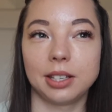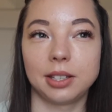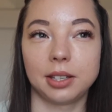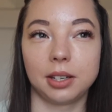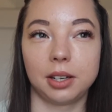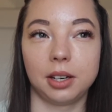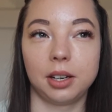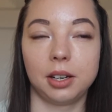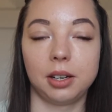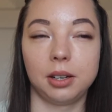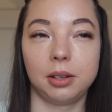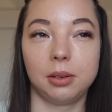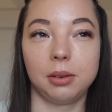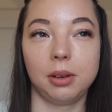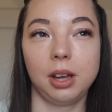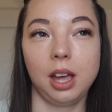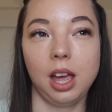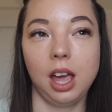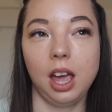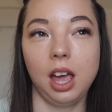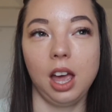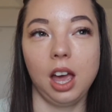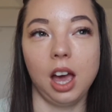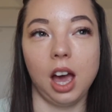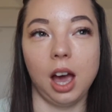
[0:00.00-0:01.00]
So
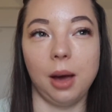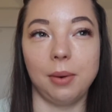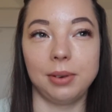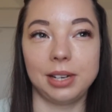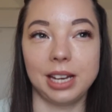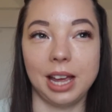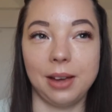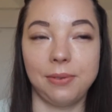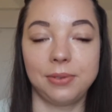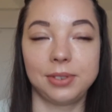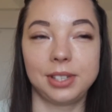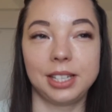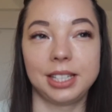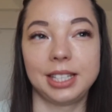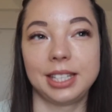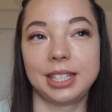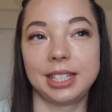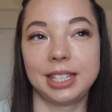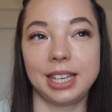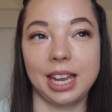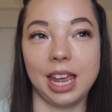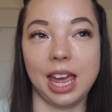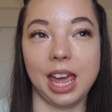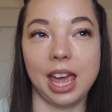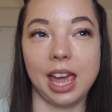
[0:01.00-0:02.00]
I would have to
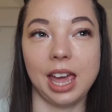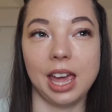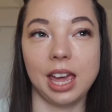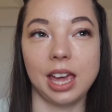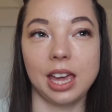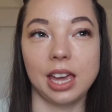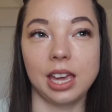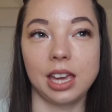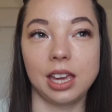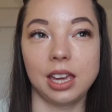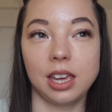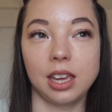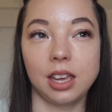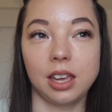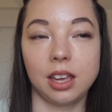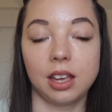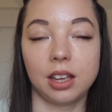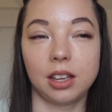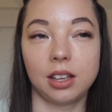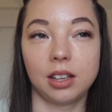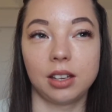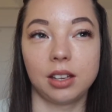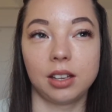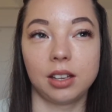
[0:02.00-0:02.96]
say